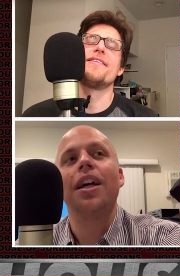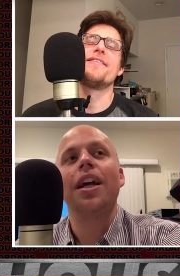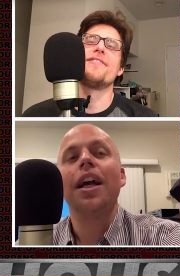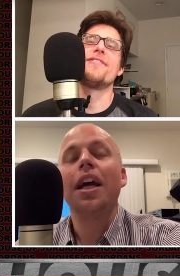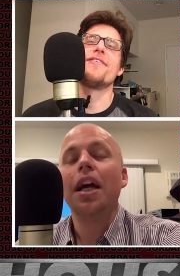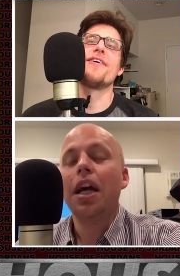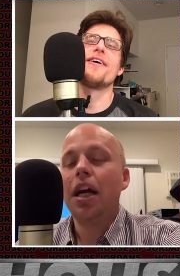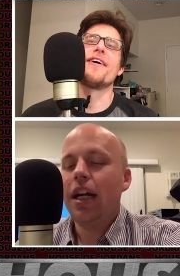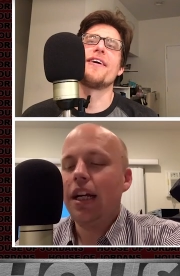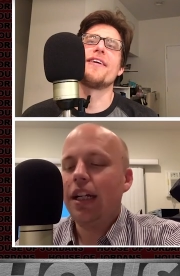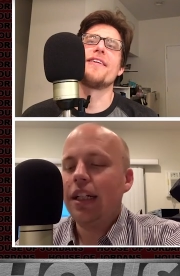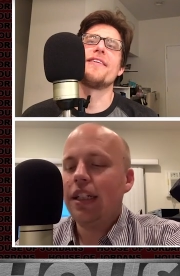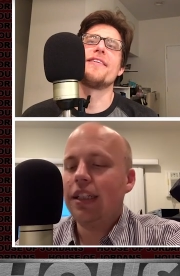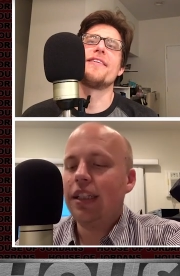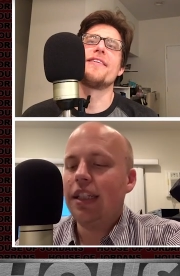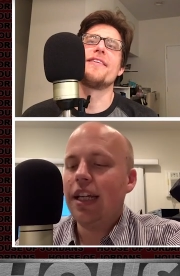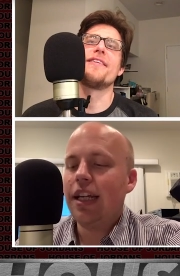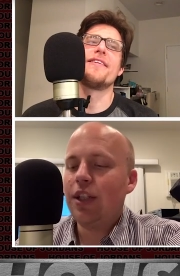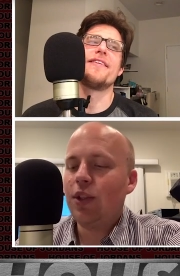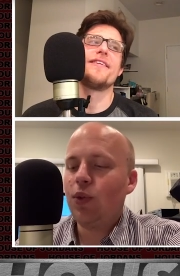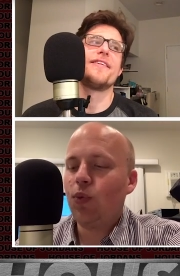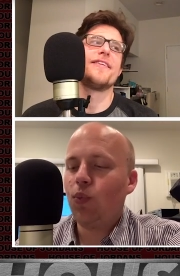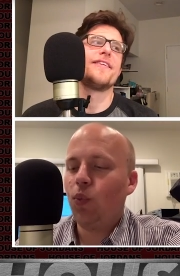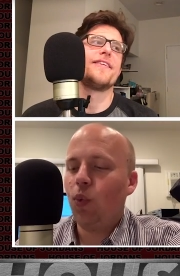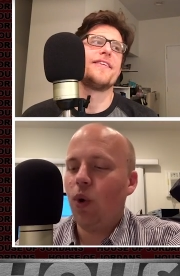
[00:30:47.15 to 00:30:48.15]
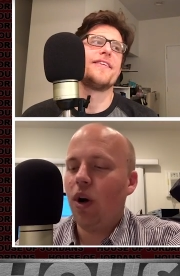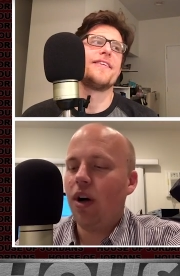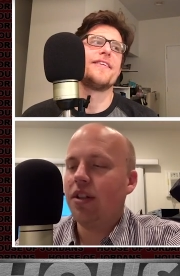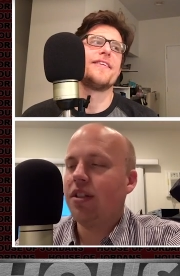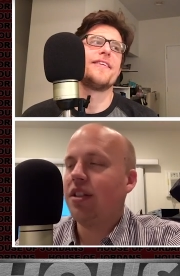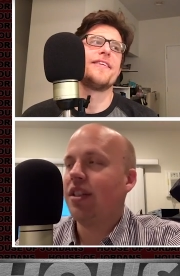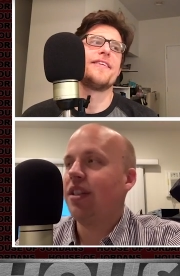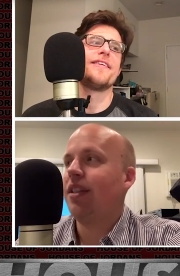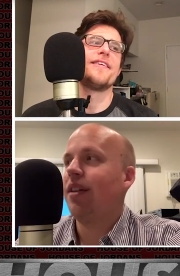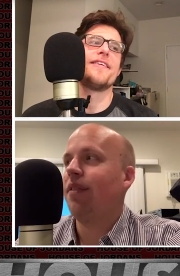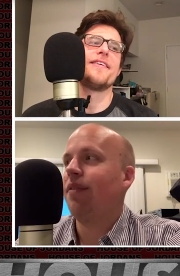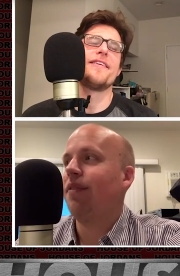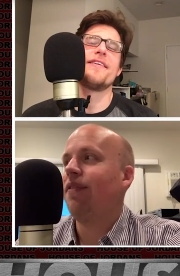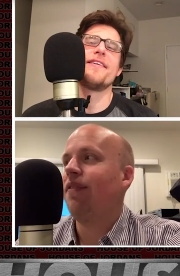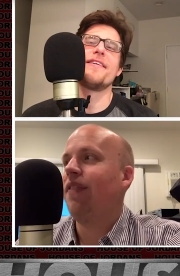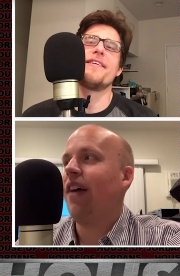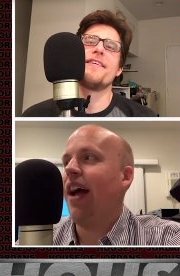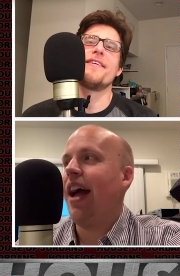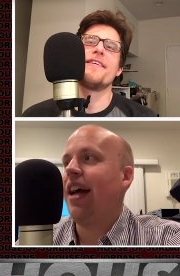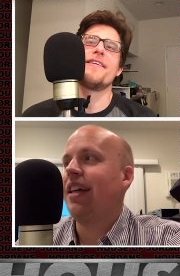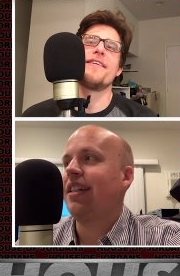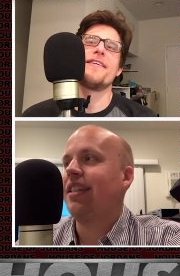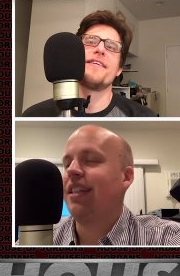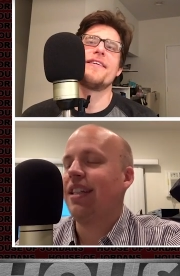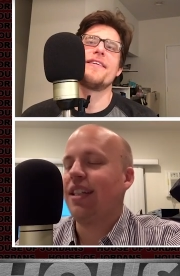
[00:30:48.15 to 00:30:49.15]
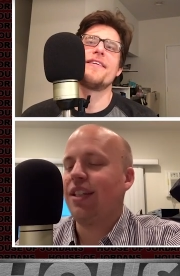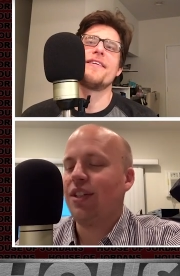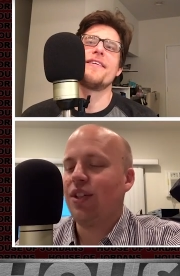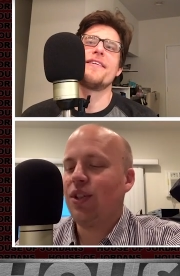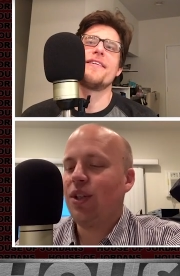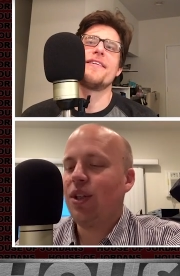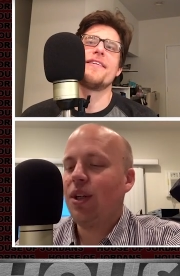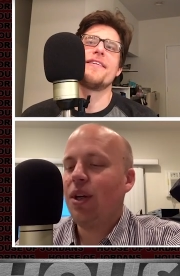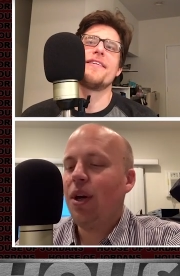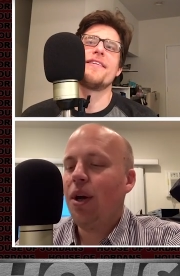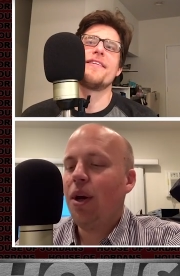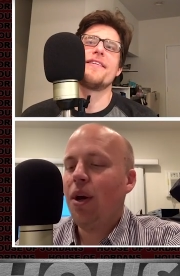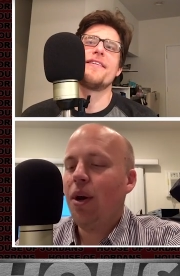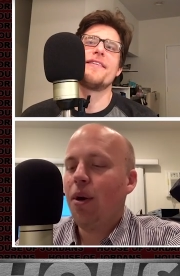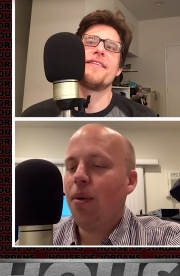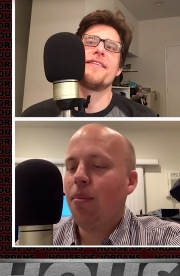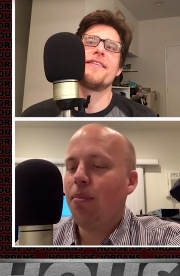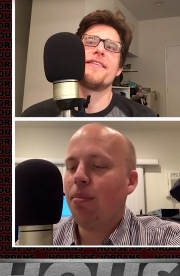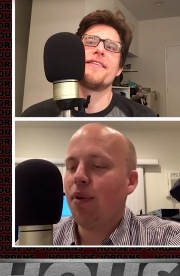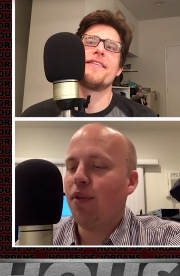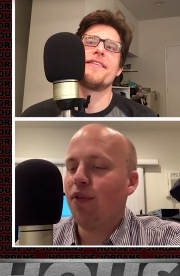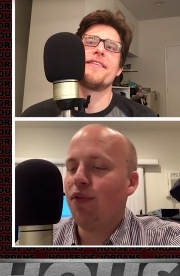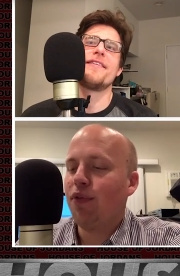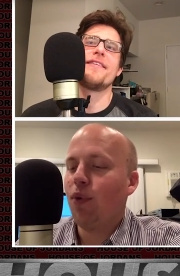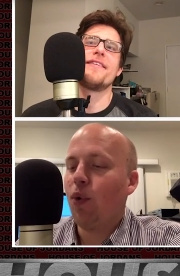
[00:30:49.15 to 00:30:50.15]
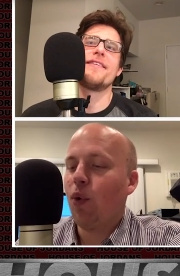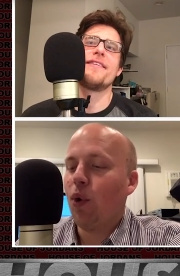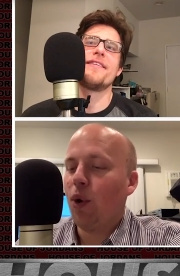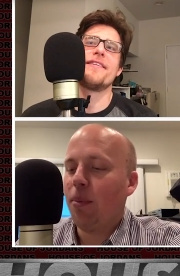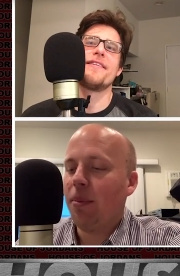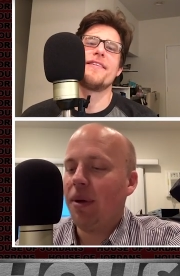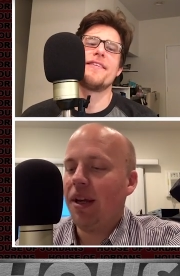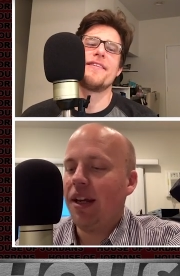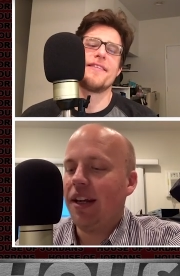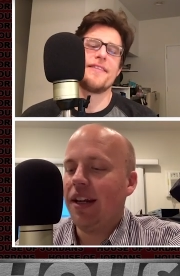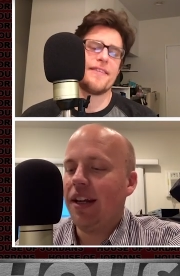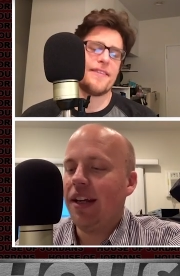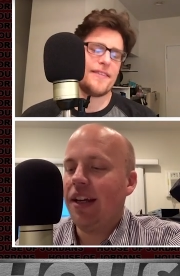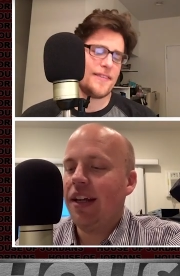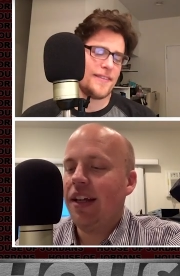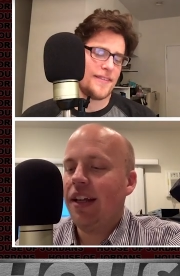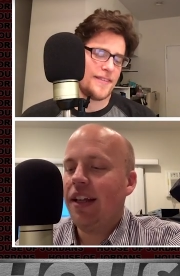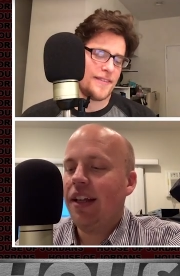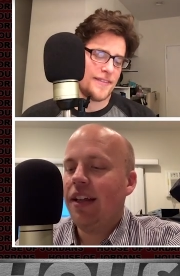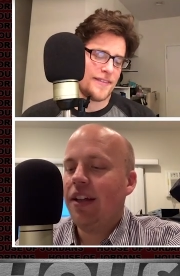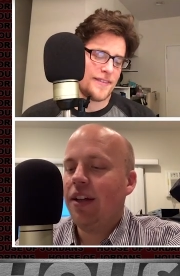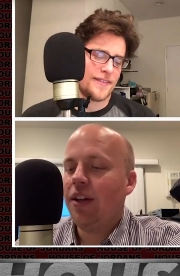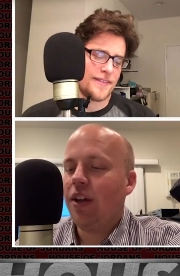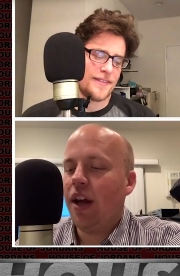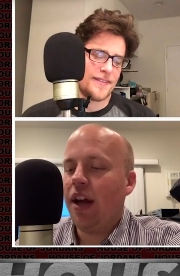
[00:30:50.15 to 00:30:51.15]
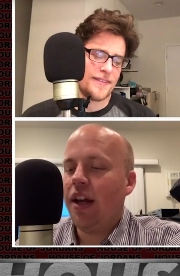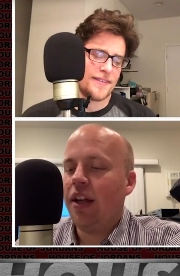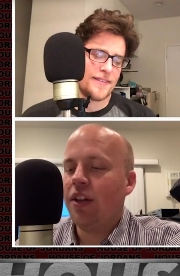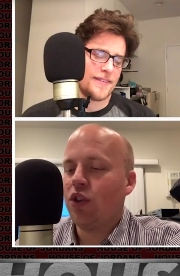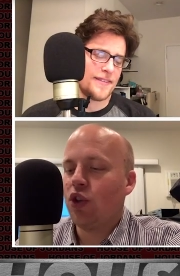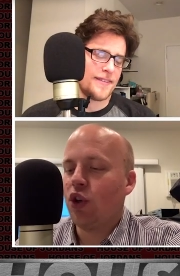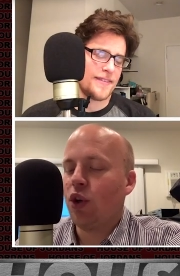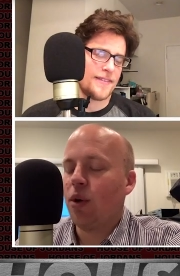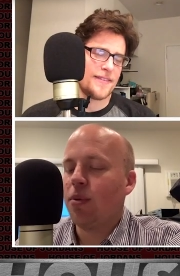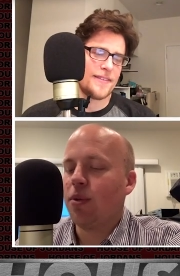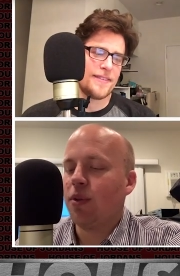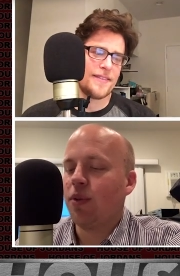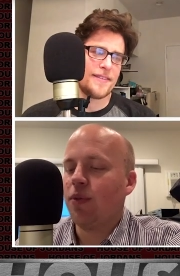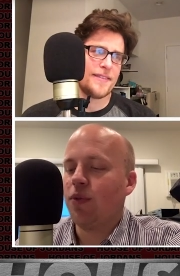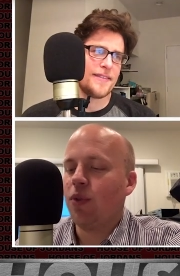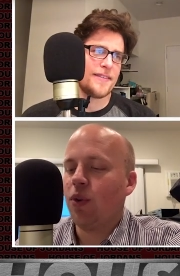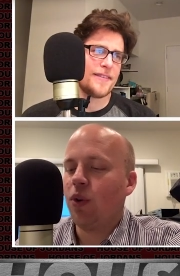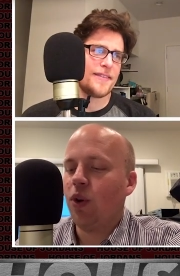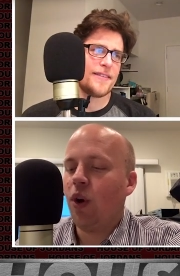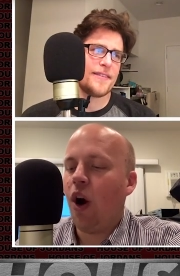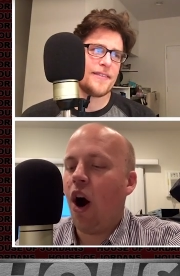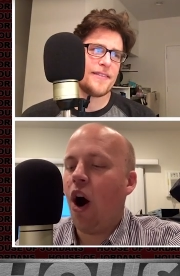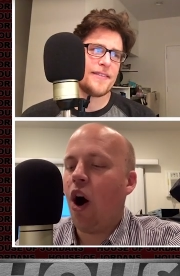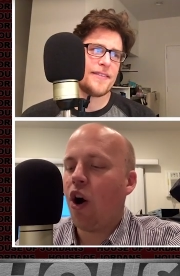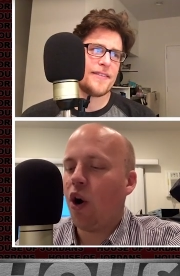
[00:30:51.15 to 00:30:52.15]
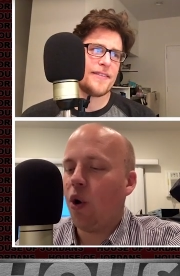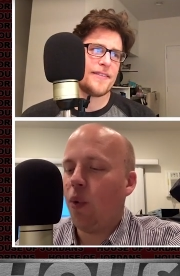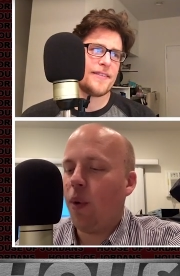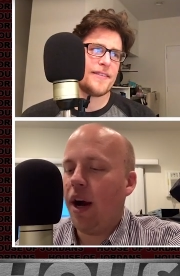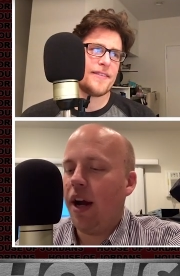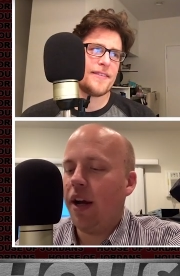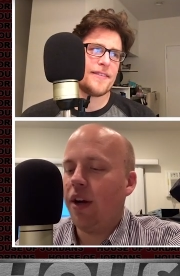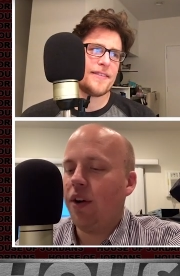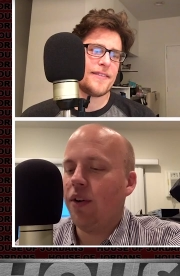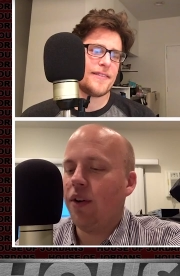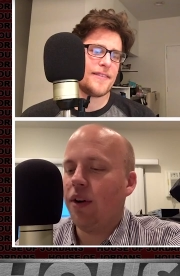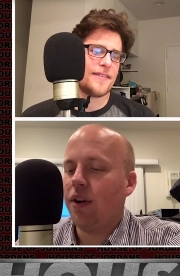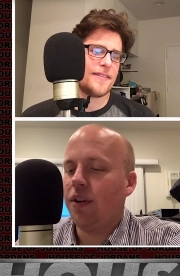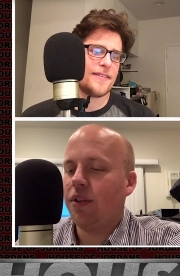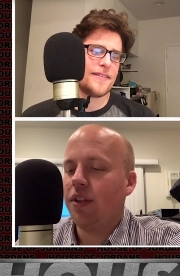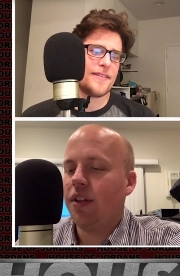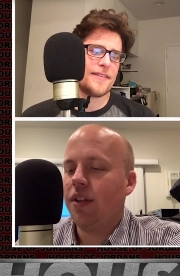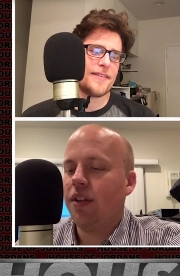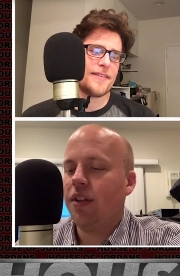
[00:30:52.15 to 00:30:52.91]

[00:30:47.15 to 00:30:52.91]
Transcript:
Speaker 1: Right. This was the fastest performing in terms of ROI growth,